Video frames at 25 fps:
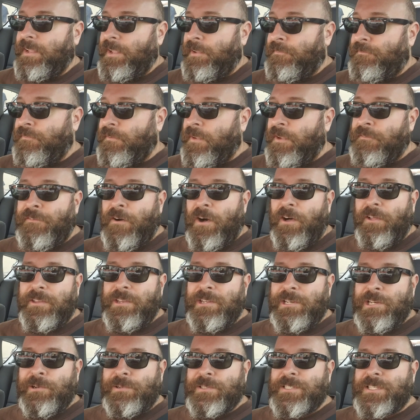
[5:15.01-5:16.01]
If all
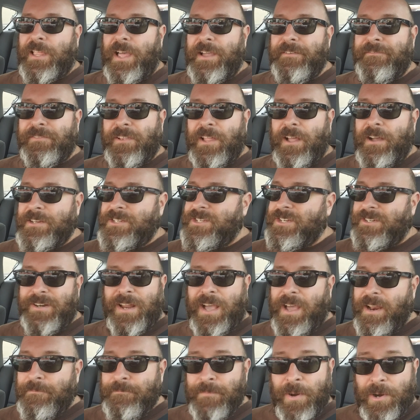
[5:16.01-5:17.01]
you do is life vlogs, you're
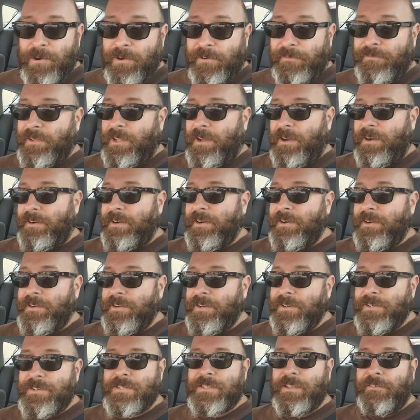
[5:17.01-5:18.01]
not a moto vlogger.
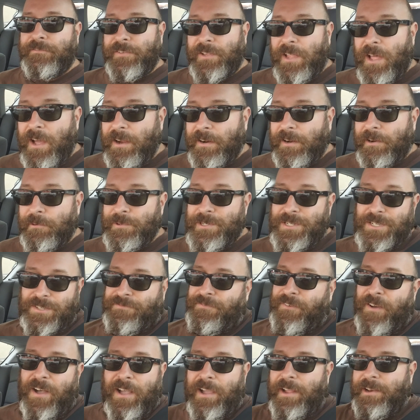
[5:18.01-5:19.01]
You're just a vlogger, which is
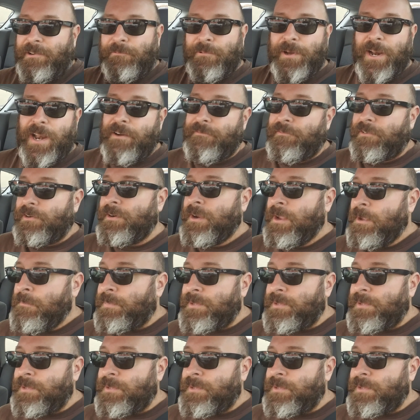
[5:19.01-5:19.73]
fine, whatever.